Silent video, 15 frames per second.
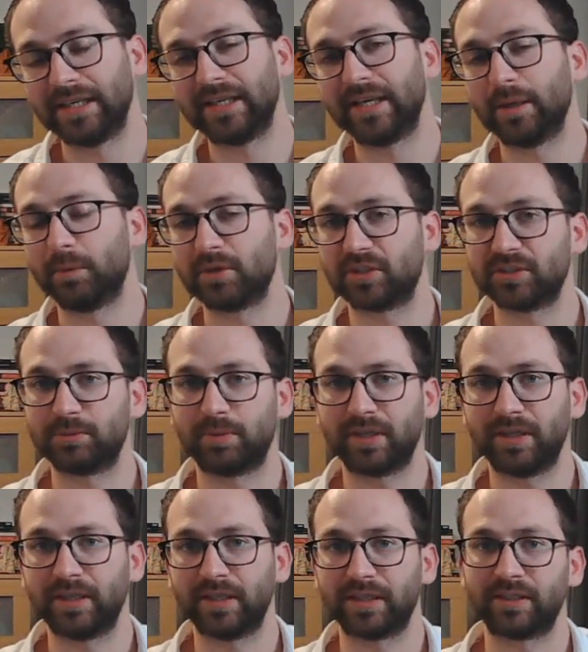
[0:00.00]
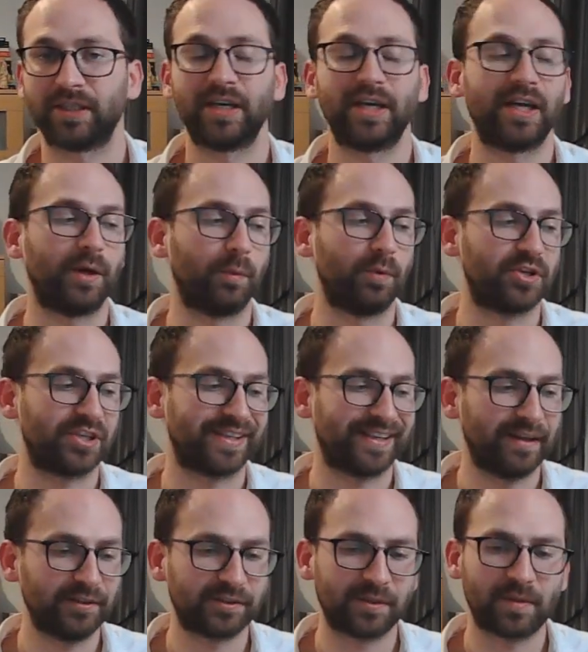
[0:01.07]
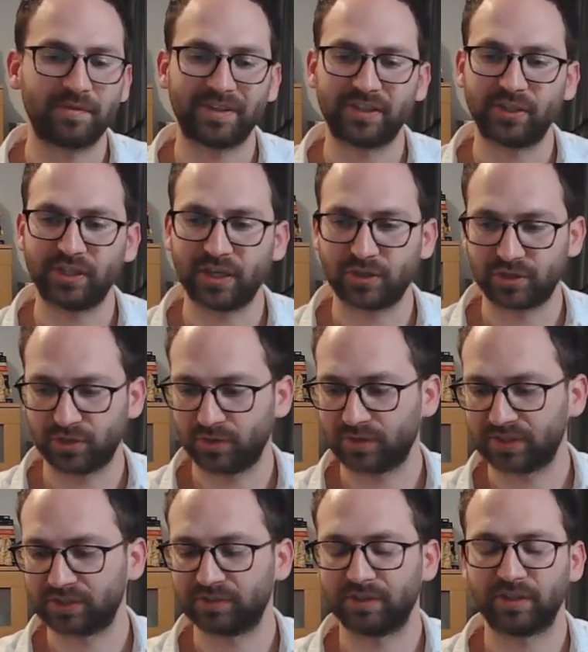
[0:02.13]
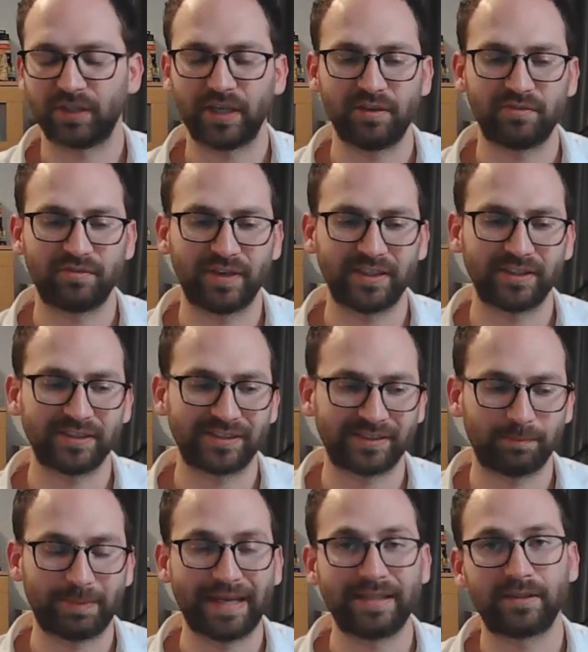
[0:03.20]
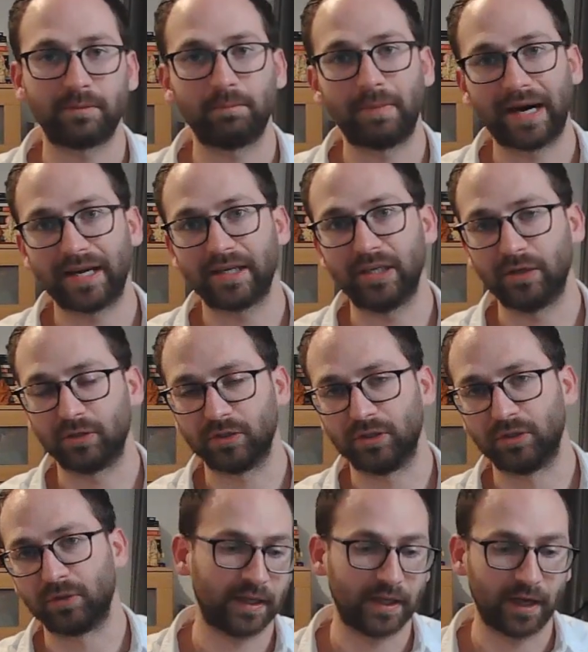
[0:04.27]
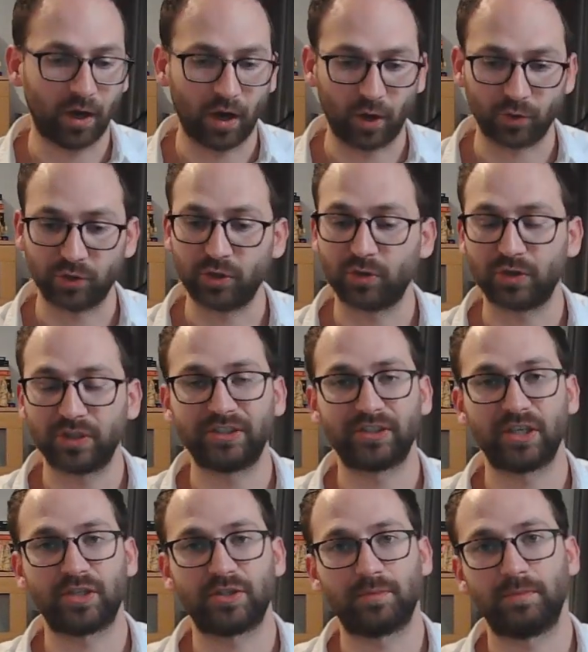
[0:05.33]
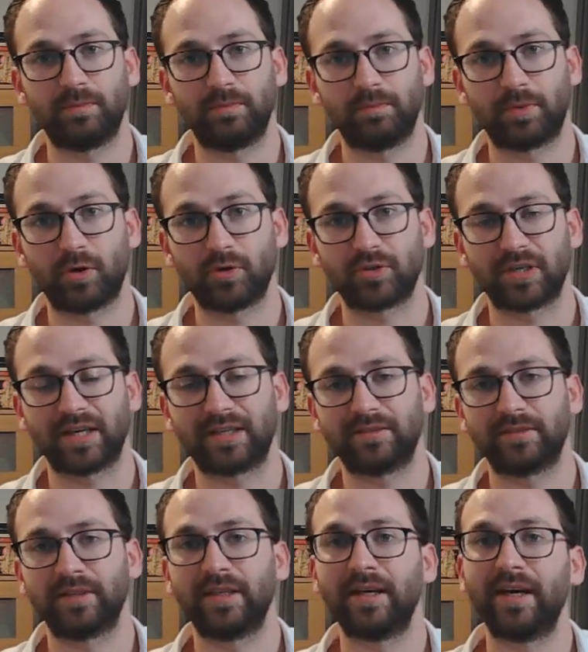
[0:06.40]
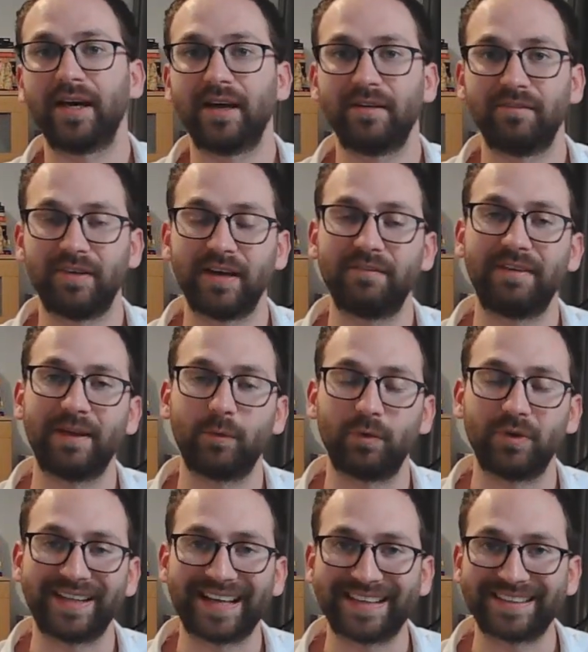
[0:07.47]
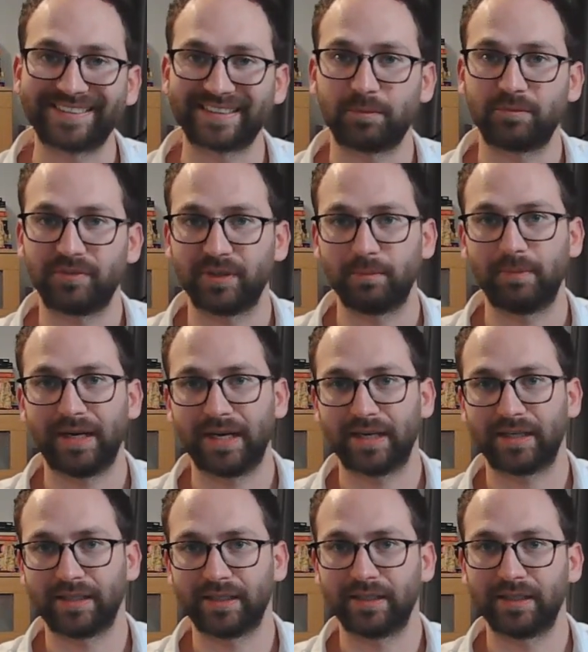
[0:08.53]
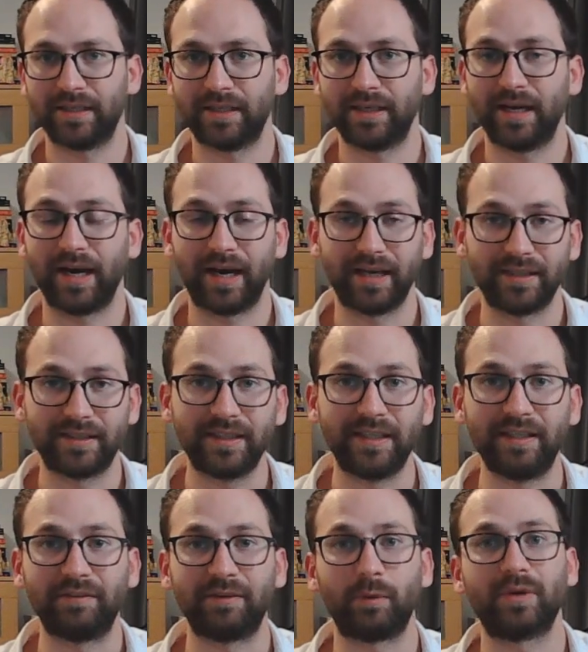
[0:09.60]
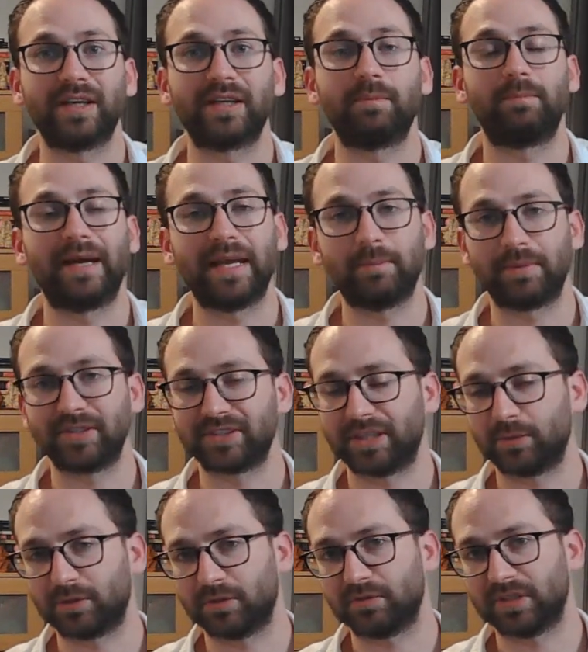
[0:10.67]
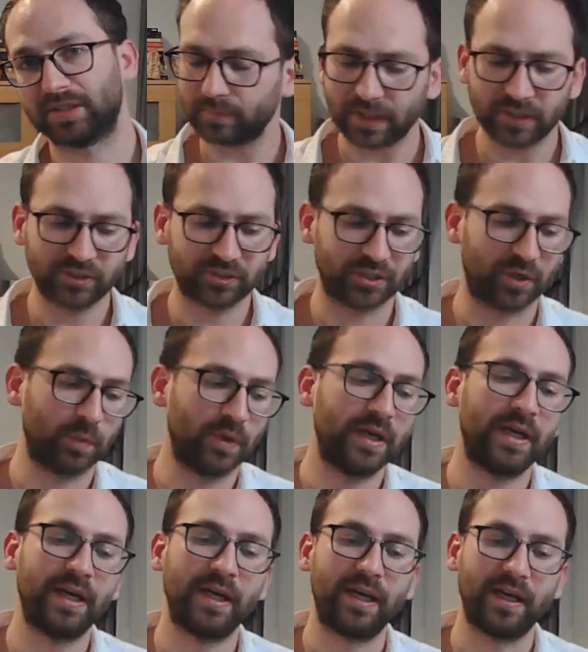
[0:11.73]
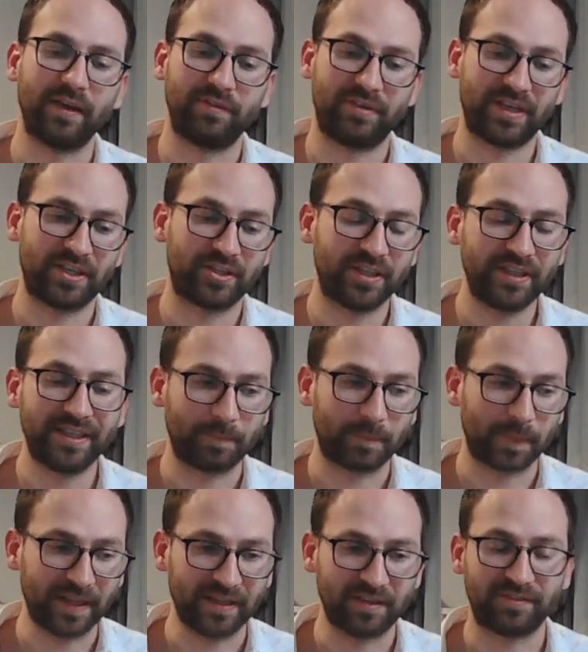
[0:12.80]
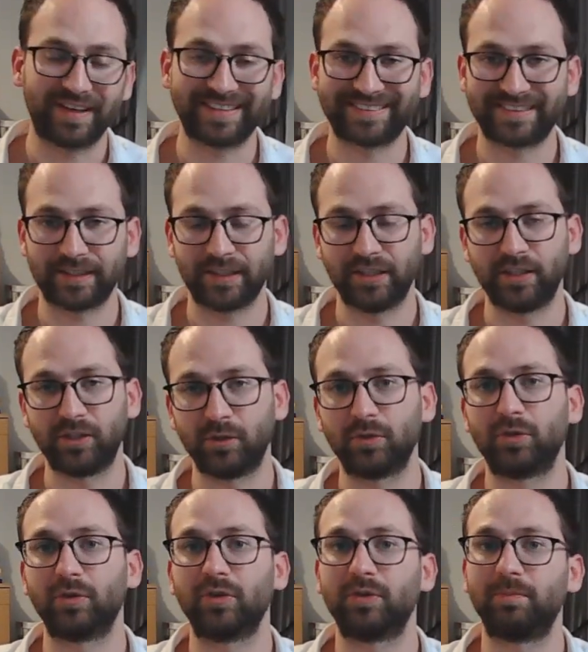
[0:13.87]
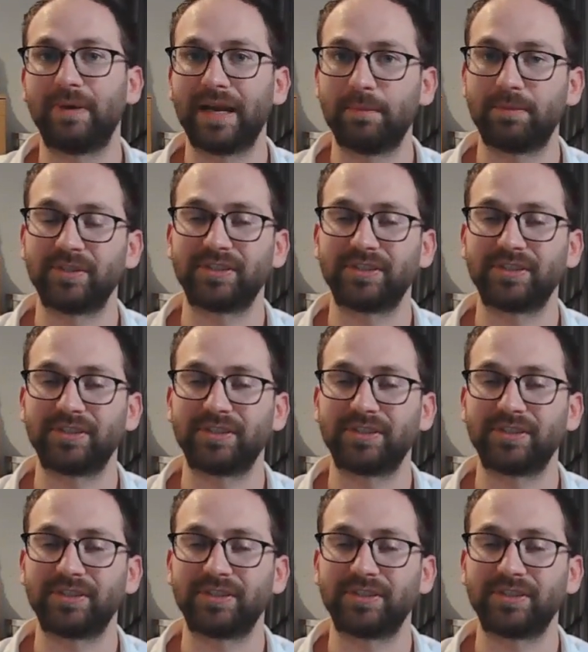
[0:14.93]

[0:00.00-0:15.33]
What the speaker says: which is brilliant, which gives them that reassurance that if they spend money on you, on your research project, then they will get something back. Ideally, they will get papers out of it. So they're really investing in you to get papers